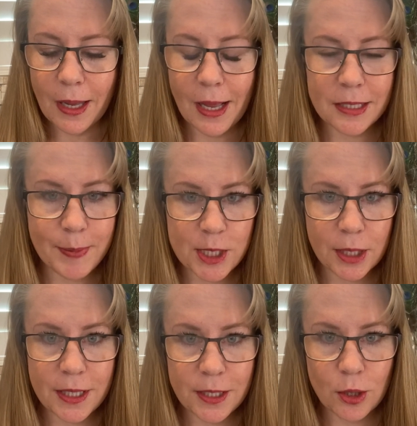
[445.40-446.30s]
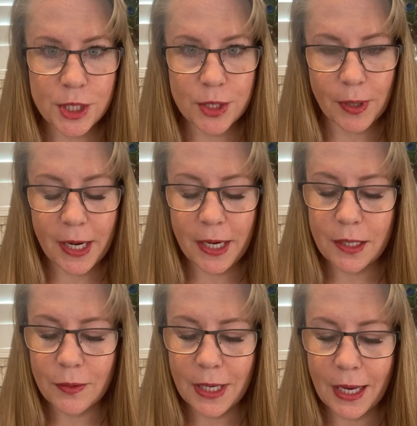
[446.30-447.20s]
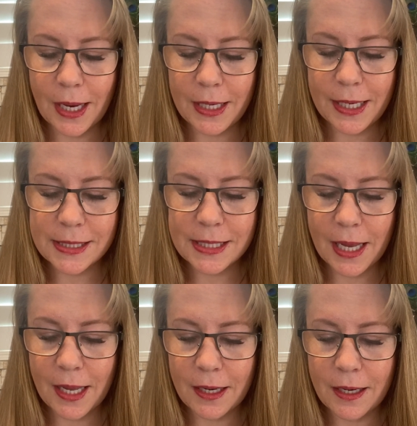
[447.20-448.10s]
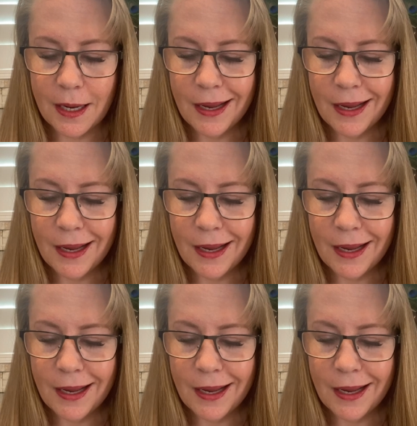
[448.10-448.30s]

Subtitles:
especially the nursery unit, and he said,